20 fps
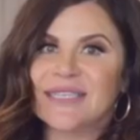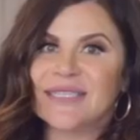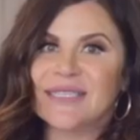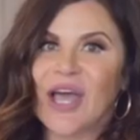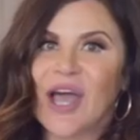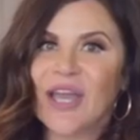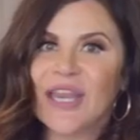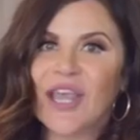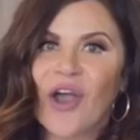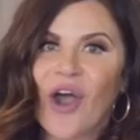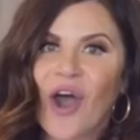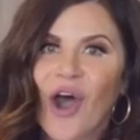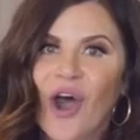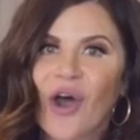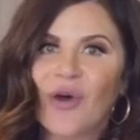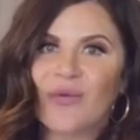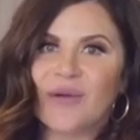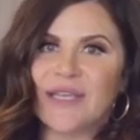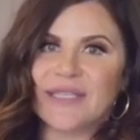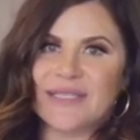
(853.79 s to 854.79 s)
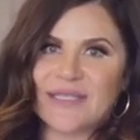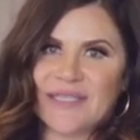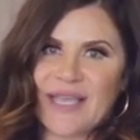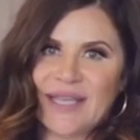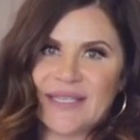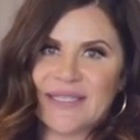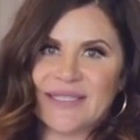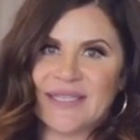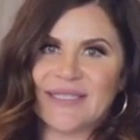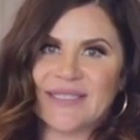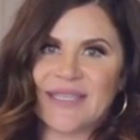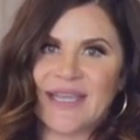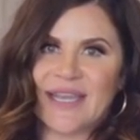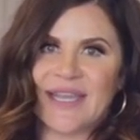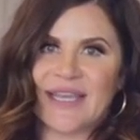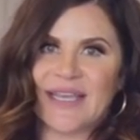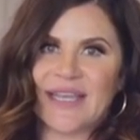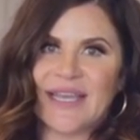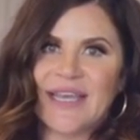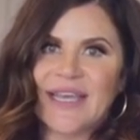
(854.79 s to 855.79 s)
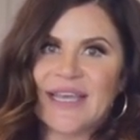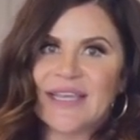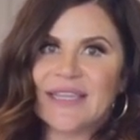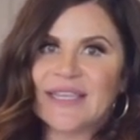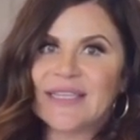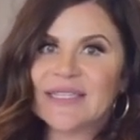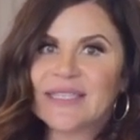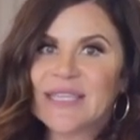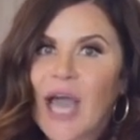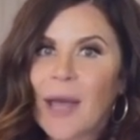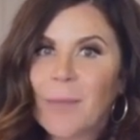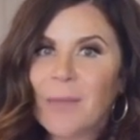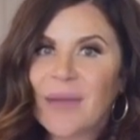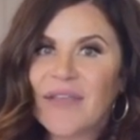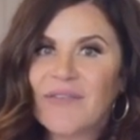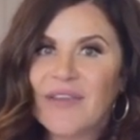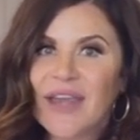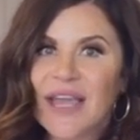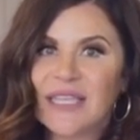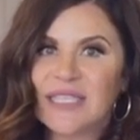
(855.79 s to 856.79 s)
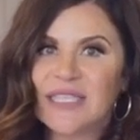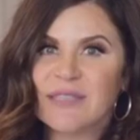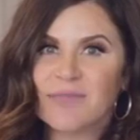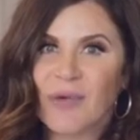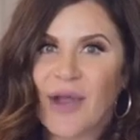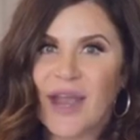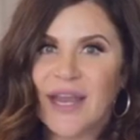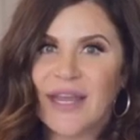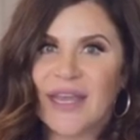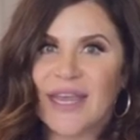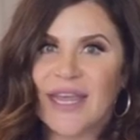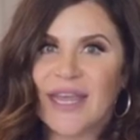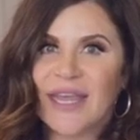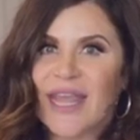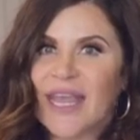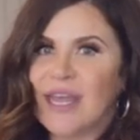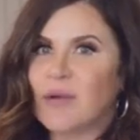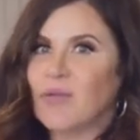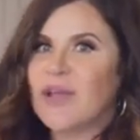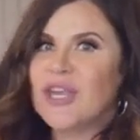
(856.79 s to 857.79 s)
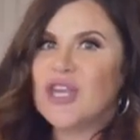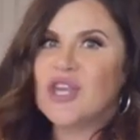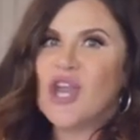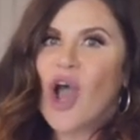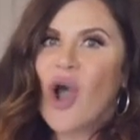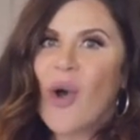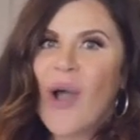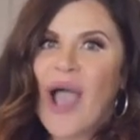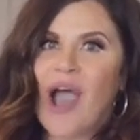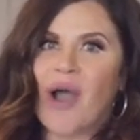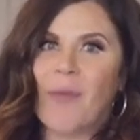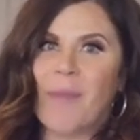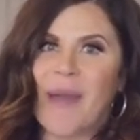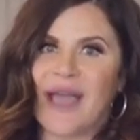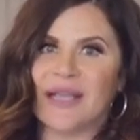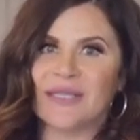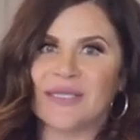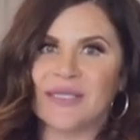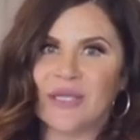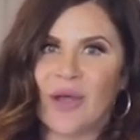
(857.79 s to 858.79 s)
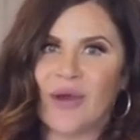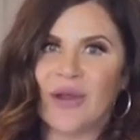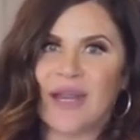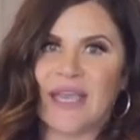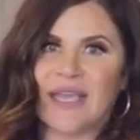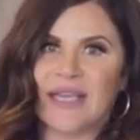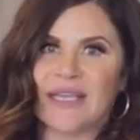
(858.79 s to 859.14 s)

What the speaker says: Dasani always tests acidic. This cup even has Sprite in it, and we know how bad soda